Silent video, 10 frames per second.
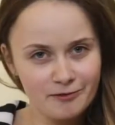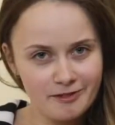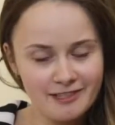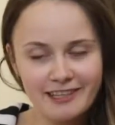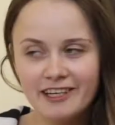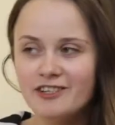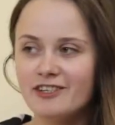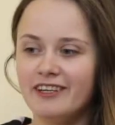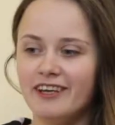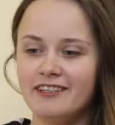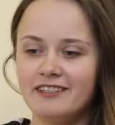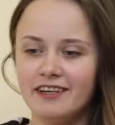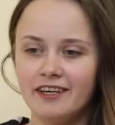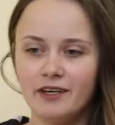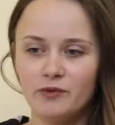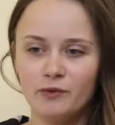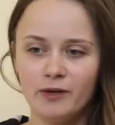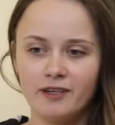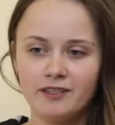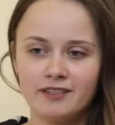translation and I have
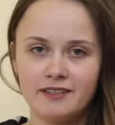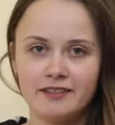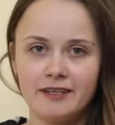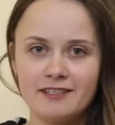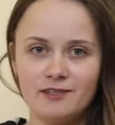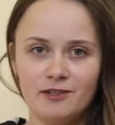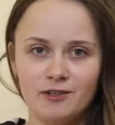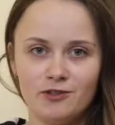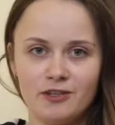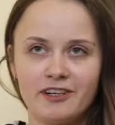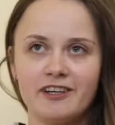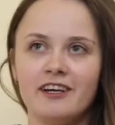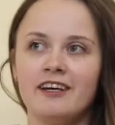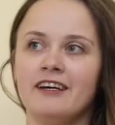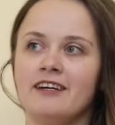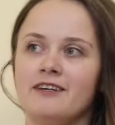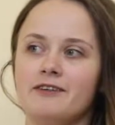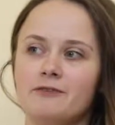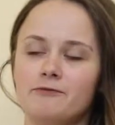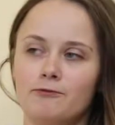worked as a teacher
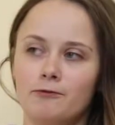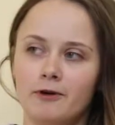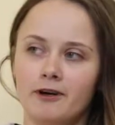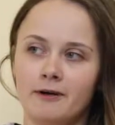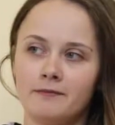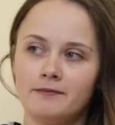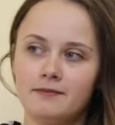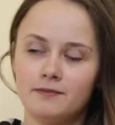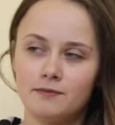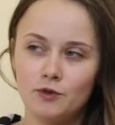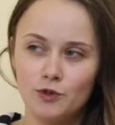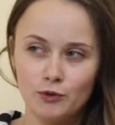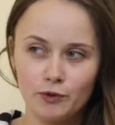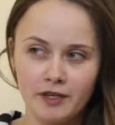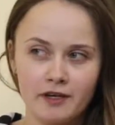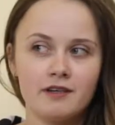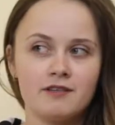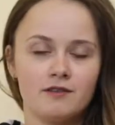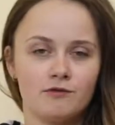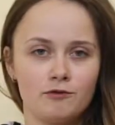for 2
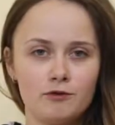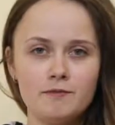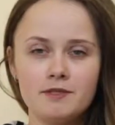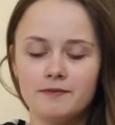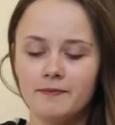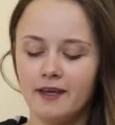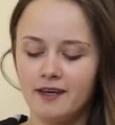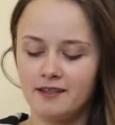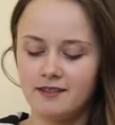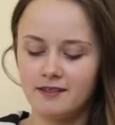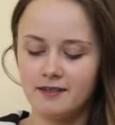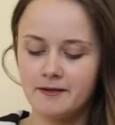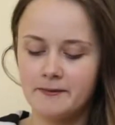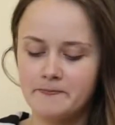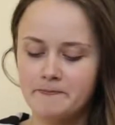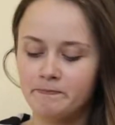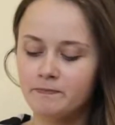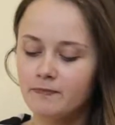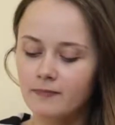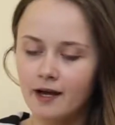years in groups, and
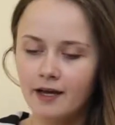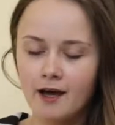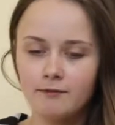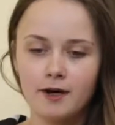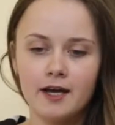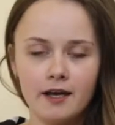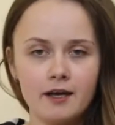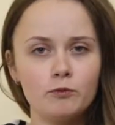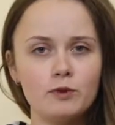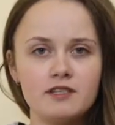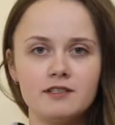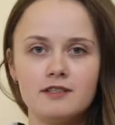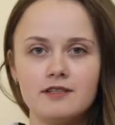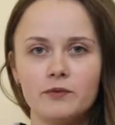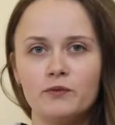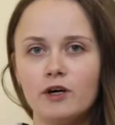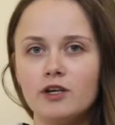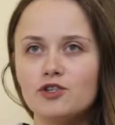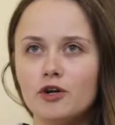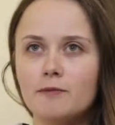I have visited some
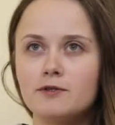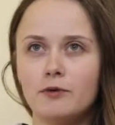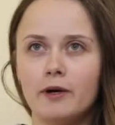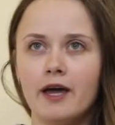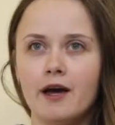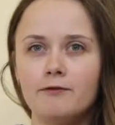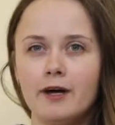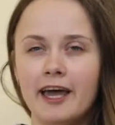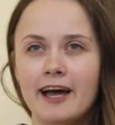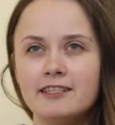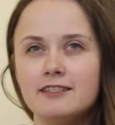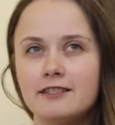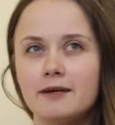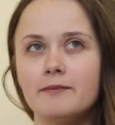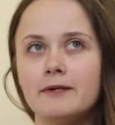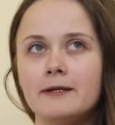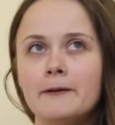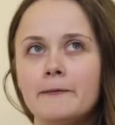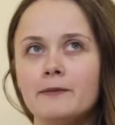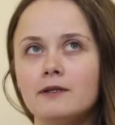workshops, so I had some
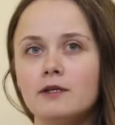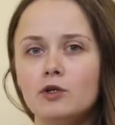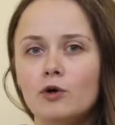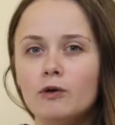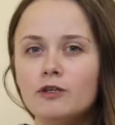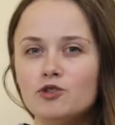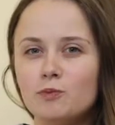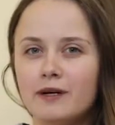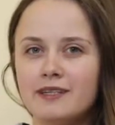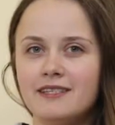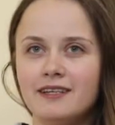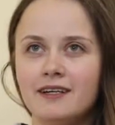knowledge, but